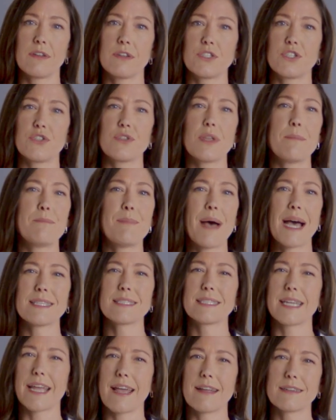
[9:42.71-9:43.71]
to the
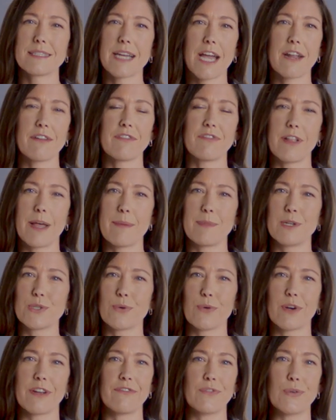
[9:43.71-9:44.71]
best
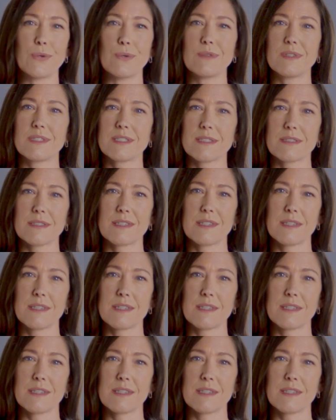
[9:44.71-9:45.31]
anti-inflammatory foods.